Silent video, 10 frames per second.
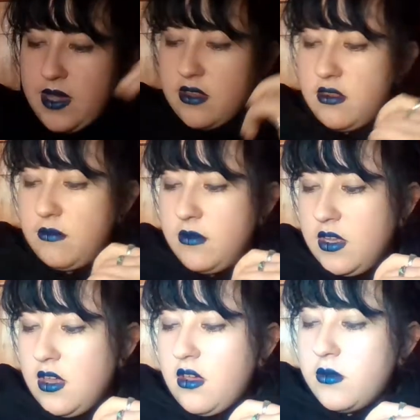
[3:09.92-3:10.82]
about them,
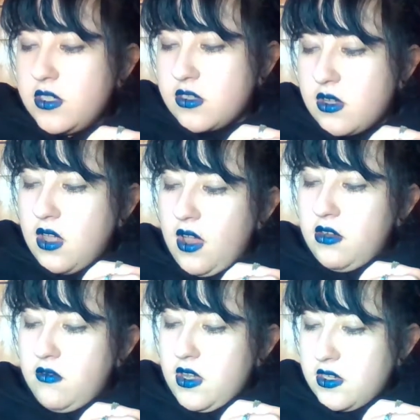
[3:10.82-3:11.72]
just
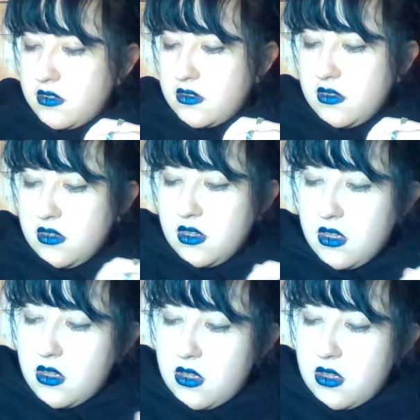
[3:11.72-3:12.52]
kind of nice.